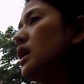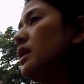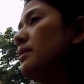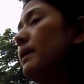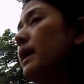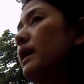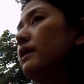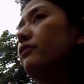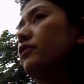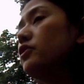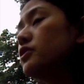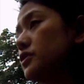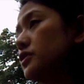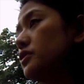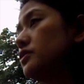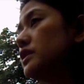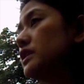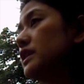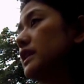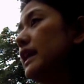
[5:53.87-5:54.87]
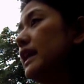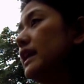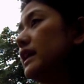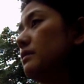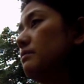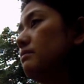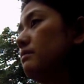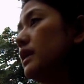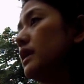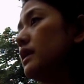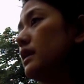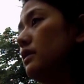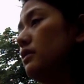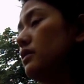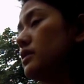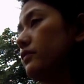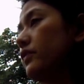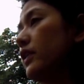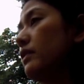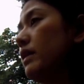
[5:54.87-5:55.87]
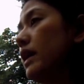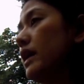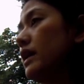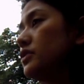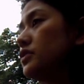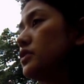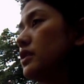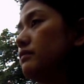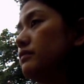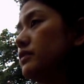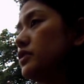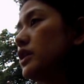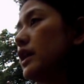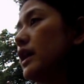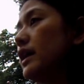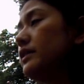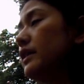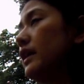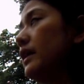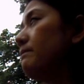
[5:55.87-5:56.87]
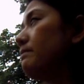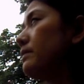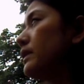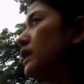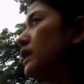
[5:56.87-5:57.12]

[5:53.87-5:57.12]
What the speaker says: But for students like me, who is from Asia and China,